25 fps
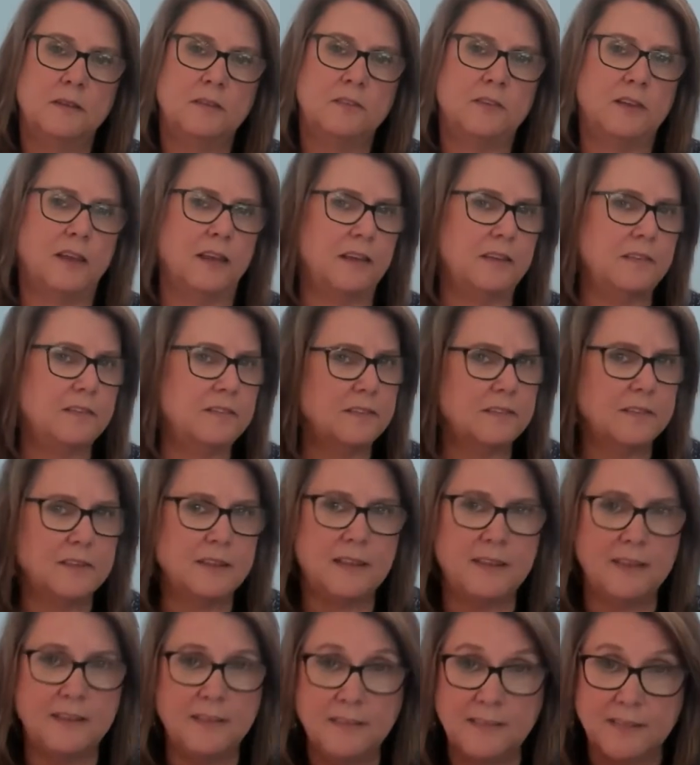Change isn't
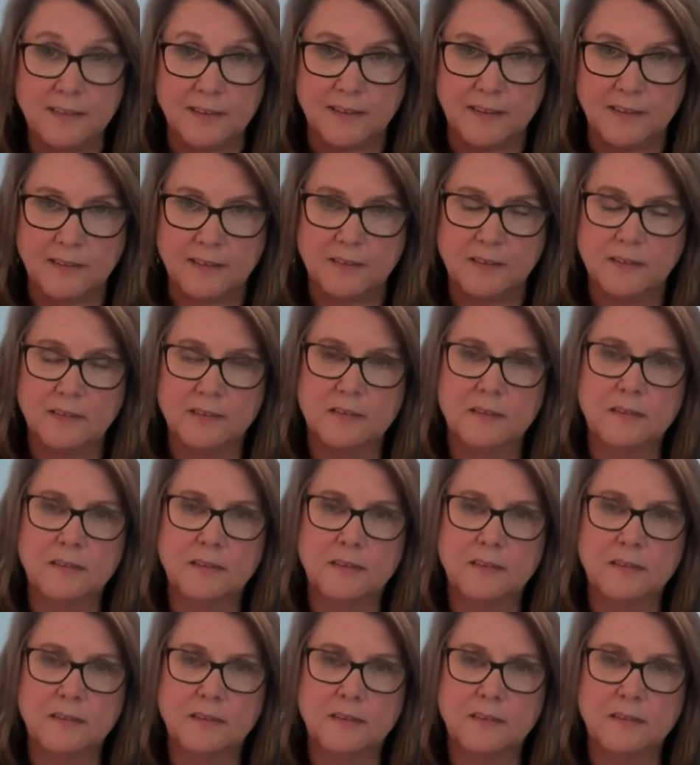easy.